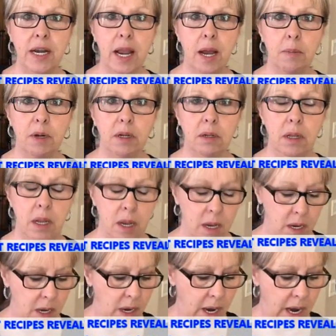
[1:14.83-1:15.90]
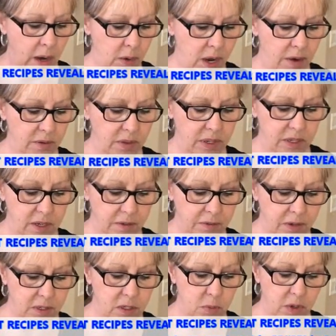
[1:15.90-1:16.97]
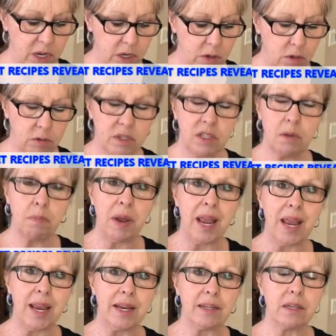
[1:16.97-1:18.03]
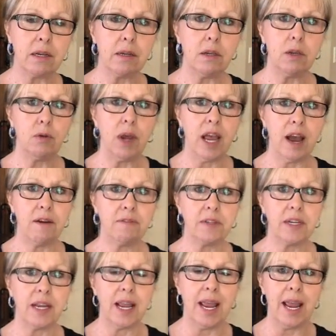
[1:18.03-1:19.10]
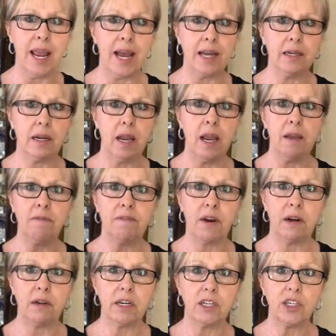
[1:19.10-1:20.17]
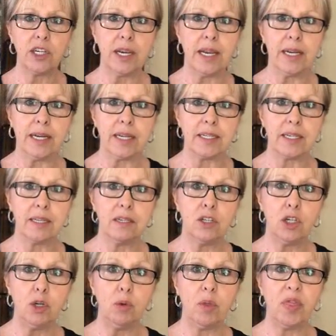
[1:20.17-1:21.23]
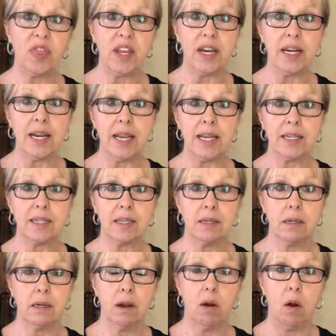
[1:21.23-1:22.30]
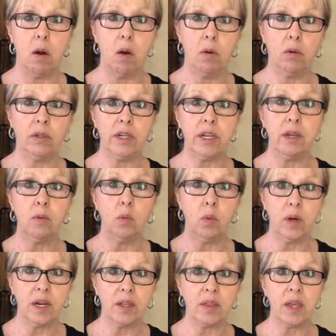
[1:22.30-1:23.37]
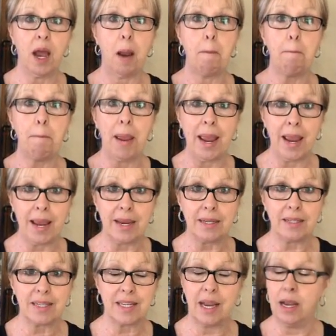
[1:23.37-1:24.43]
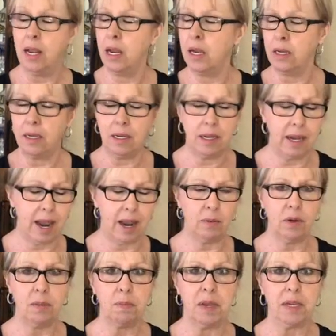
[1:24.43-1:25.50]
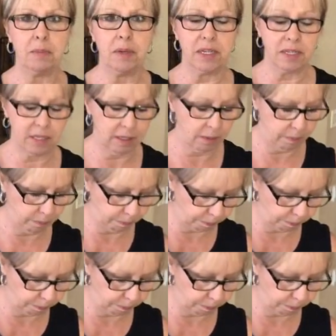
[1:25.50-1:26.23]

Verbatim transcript: Enamel. However, the difference when you use the paint, you have to add a varnish in it to thin it. Only with paint, not with pigments.